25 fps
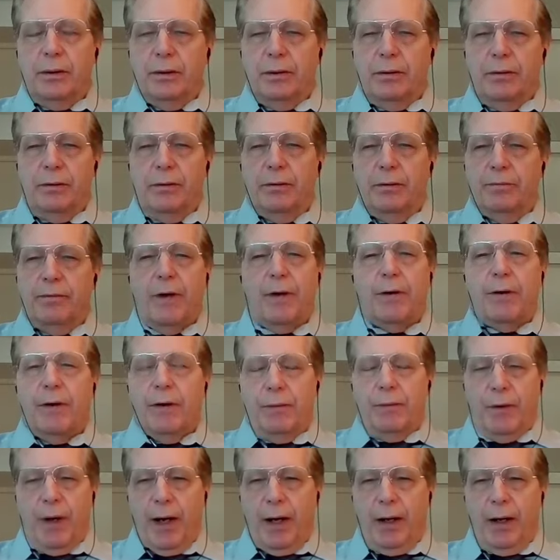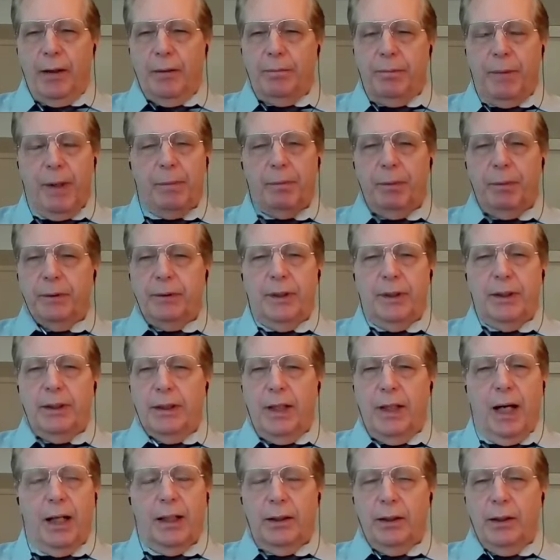very rare. People did
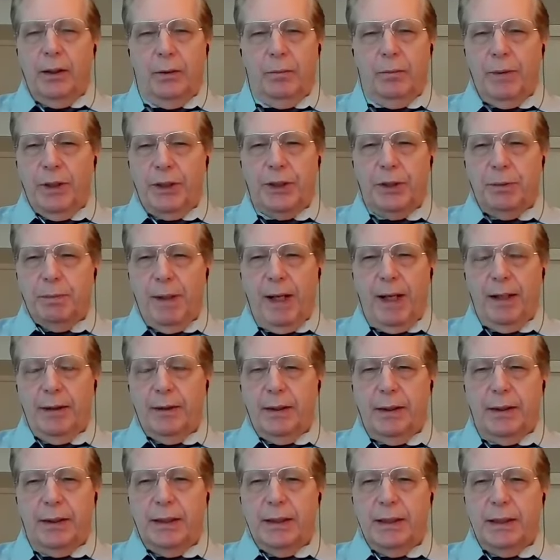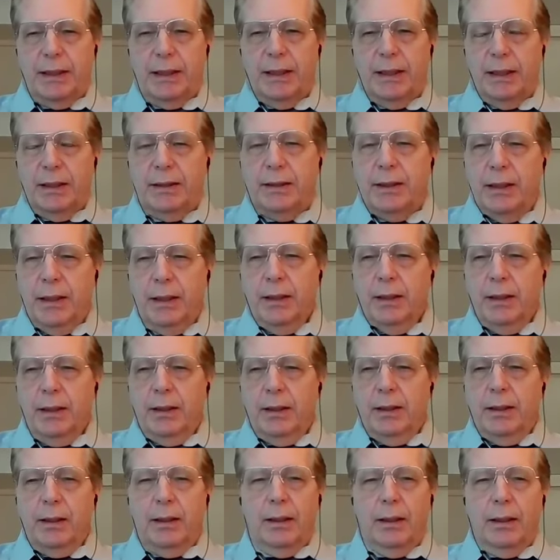not know much about the disease.
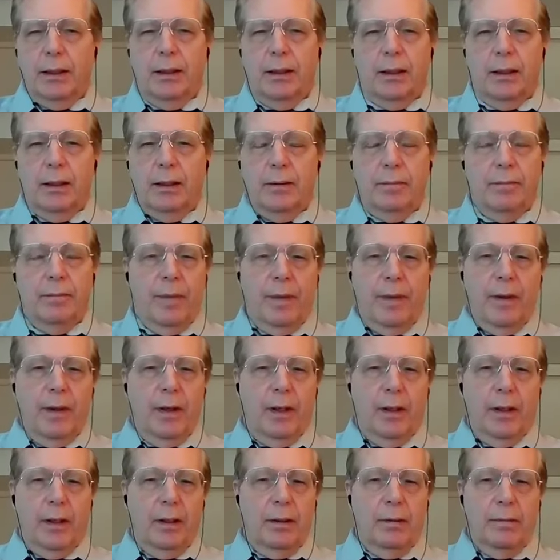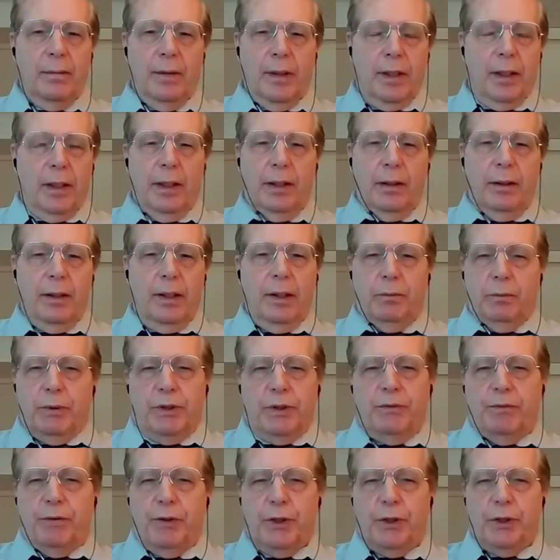It
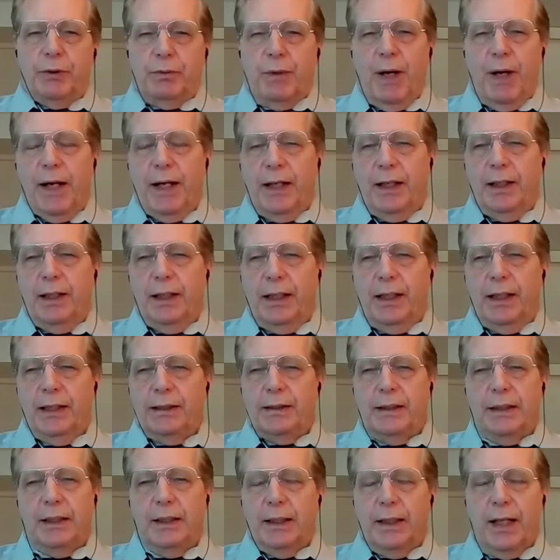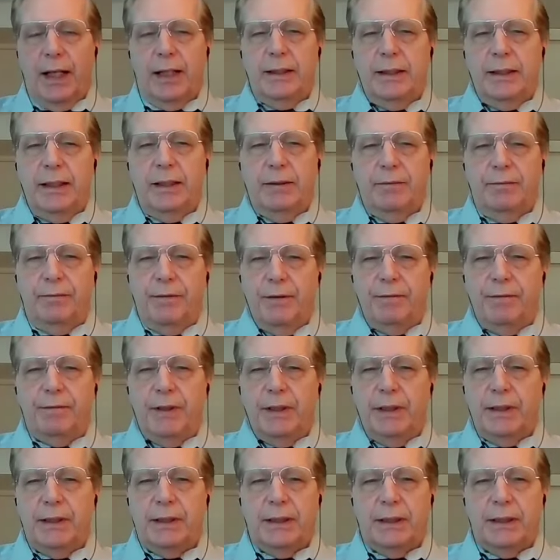was first recognized in the
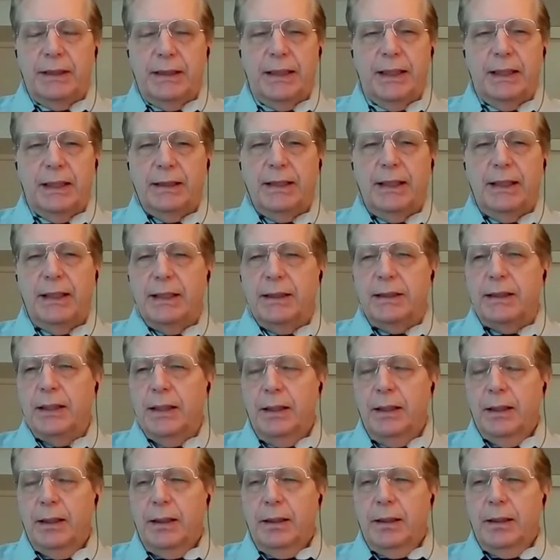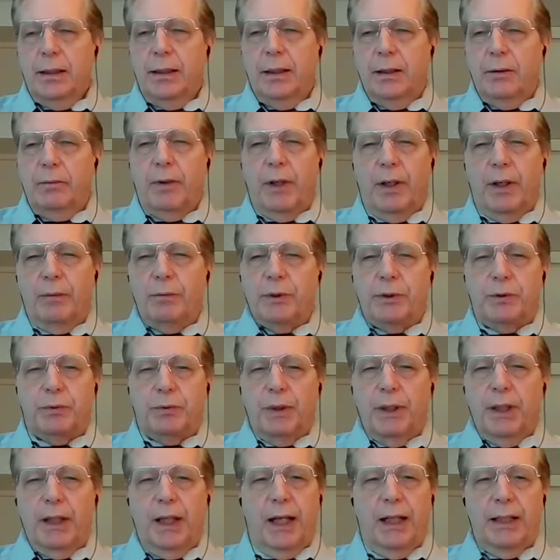1950s and 60s when it was
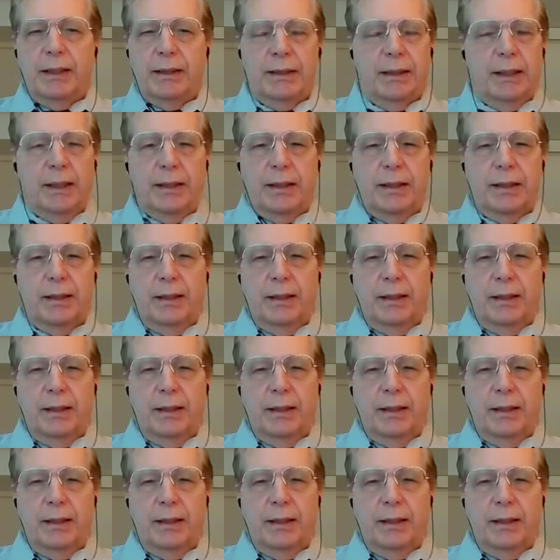realized that